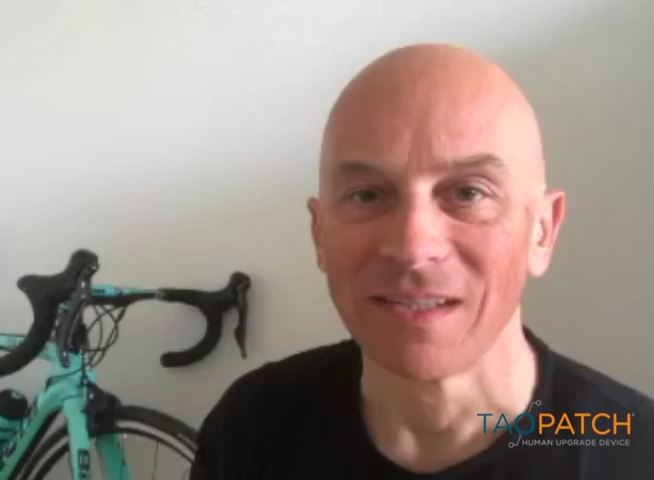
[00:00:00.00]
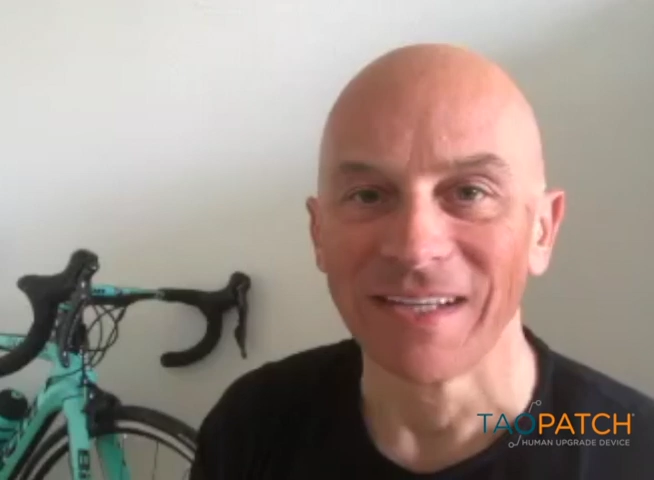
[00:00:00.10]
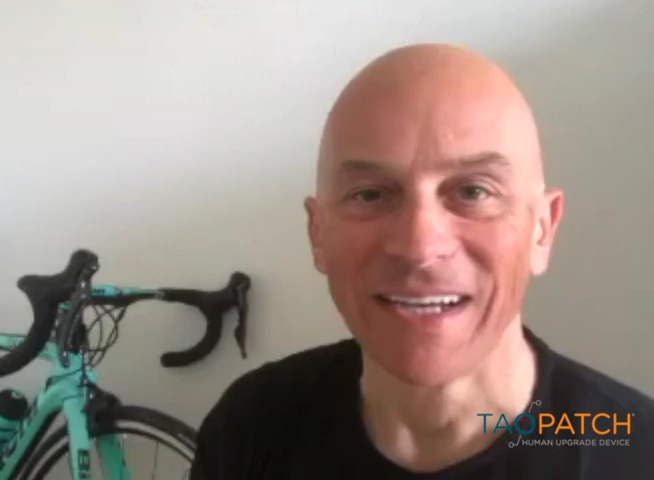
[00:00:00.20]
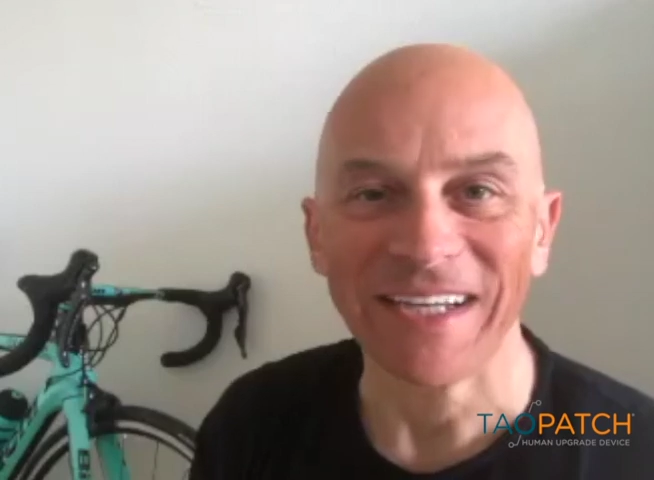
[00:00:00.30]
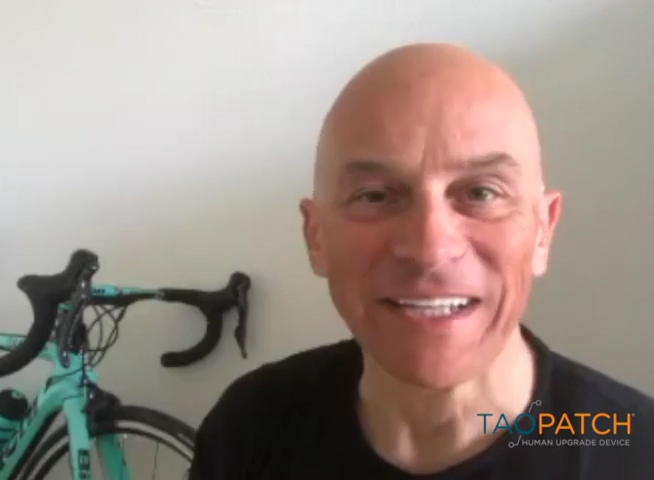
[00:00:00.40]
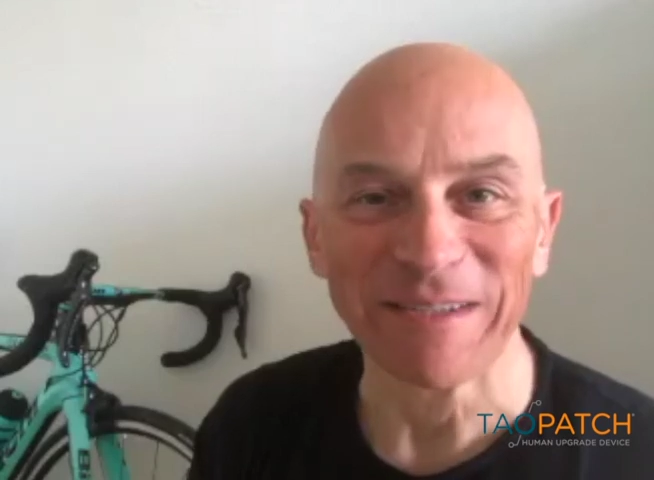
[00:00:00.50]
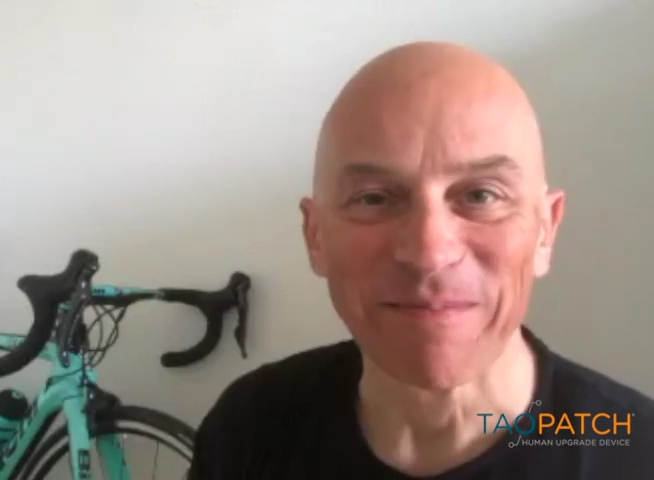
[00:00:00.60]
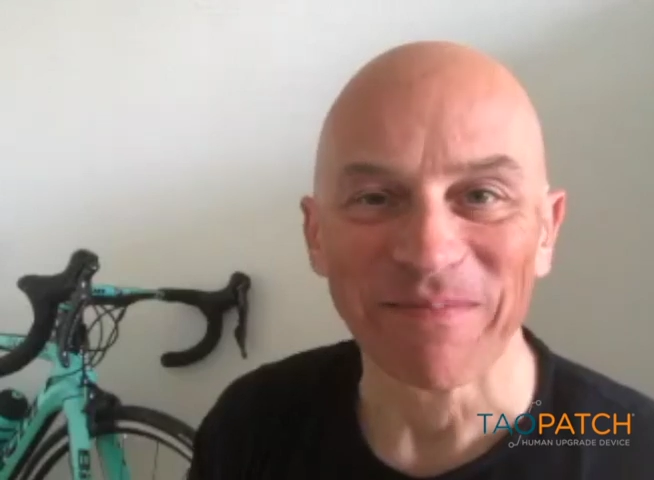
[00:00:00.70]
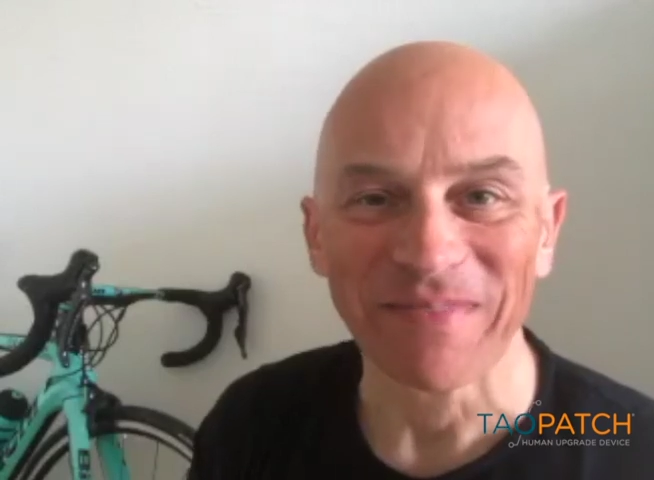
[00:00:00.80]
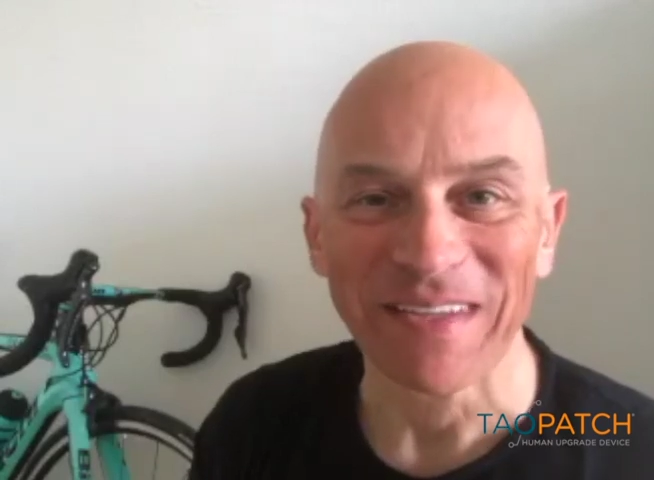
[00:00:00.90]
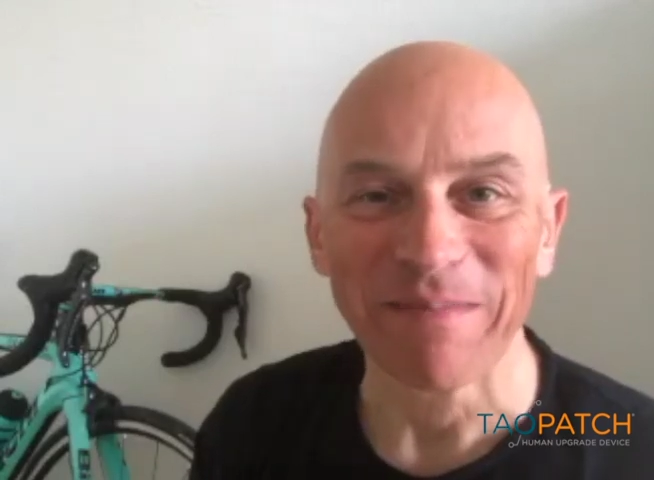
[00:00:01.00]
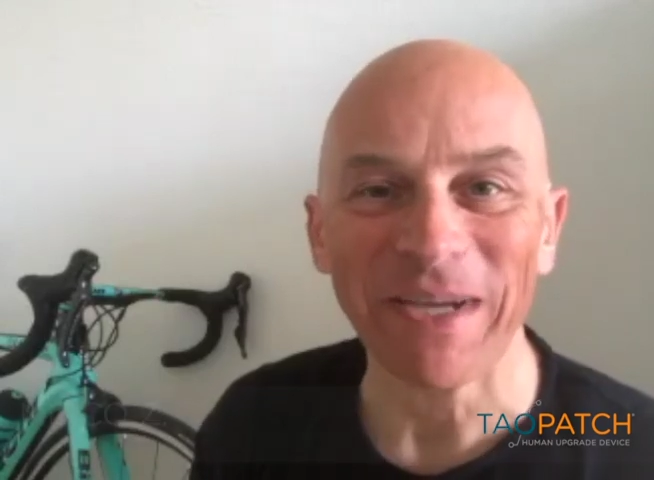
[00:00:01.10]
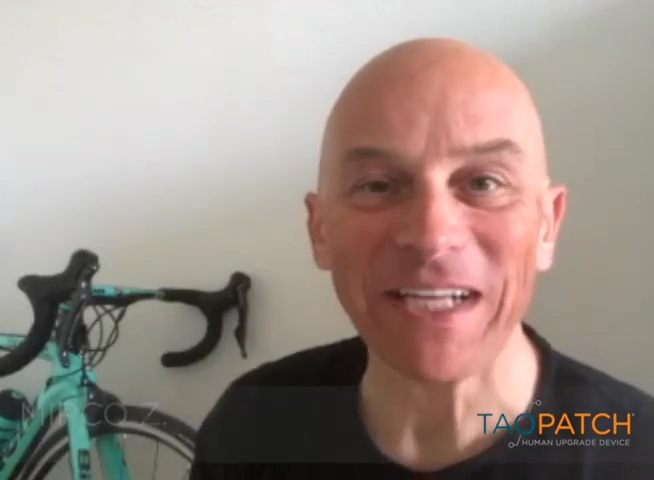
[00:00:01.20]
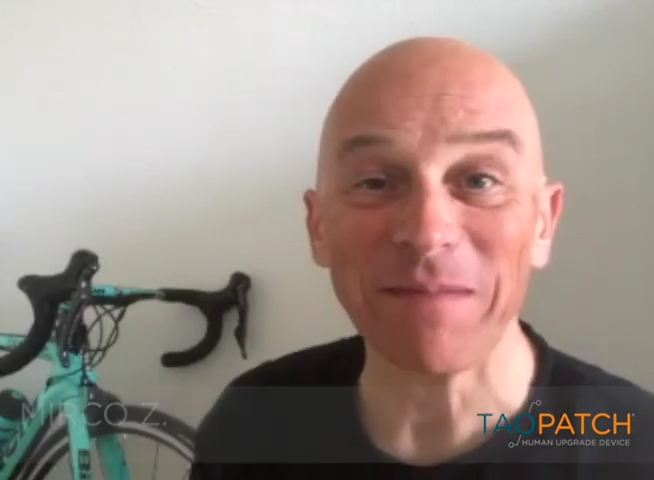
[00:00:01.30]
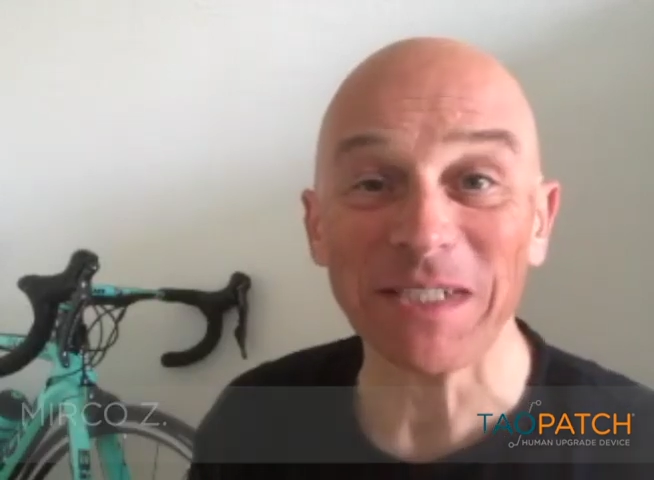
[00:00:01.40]
Hi, my
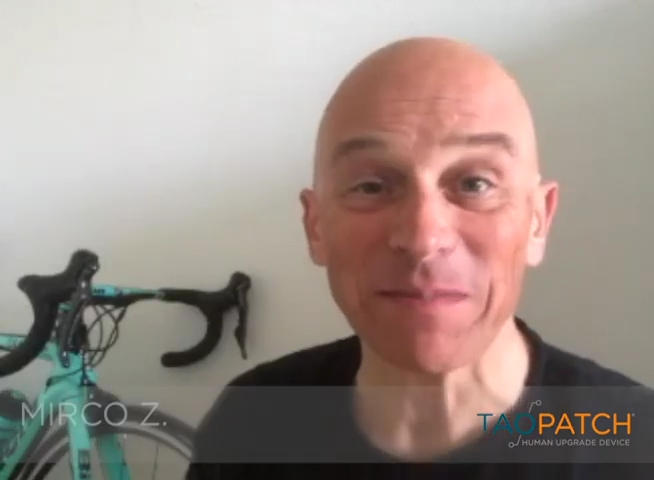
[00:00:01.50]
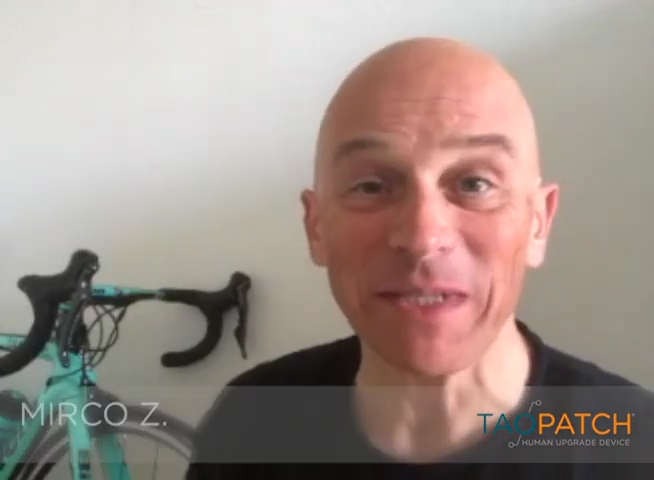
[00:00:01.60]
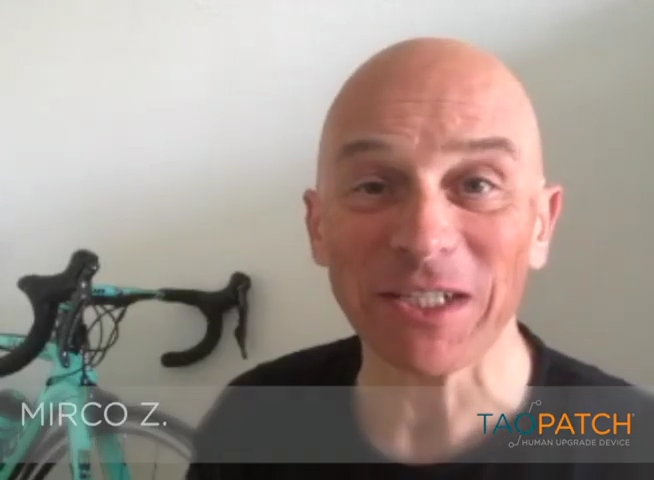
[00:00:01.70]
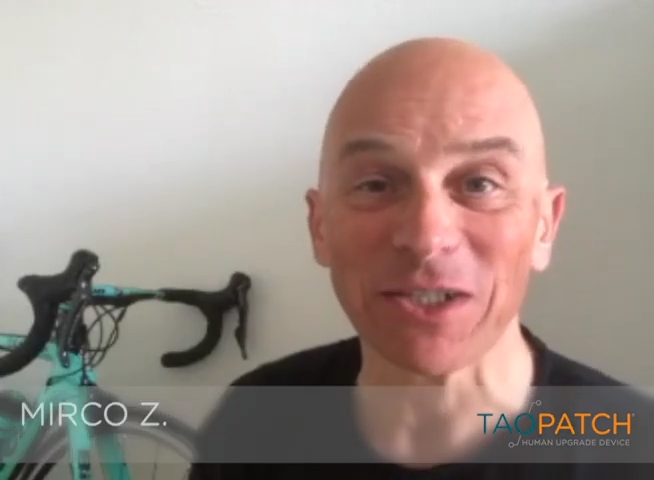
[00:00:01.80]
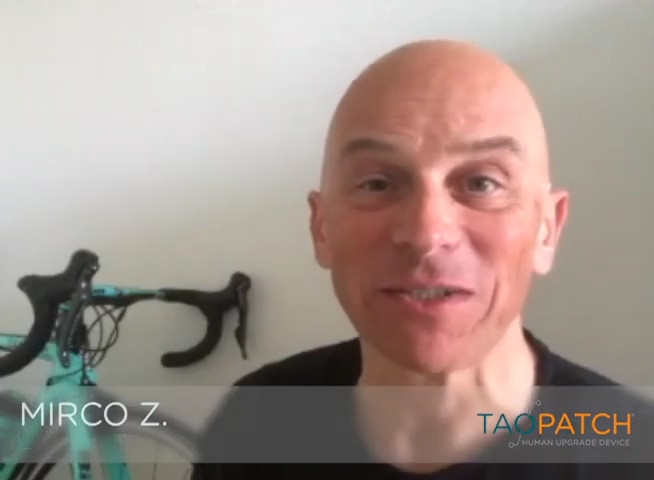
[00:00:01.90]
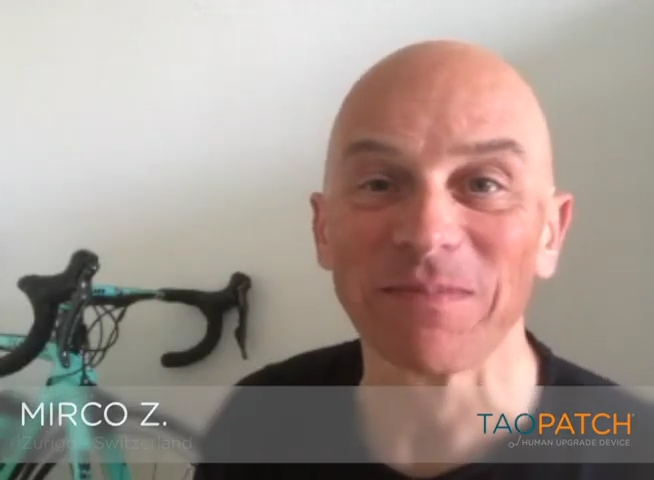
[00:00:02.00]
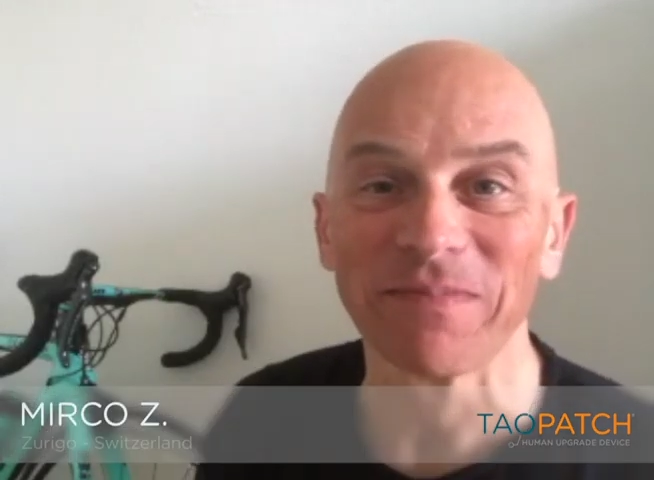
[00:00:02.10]
name is Mirco,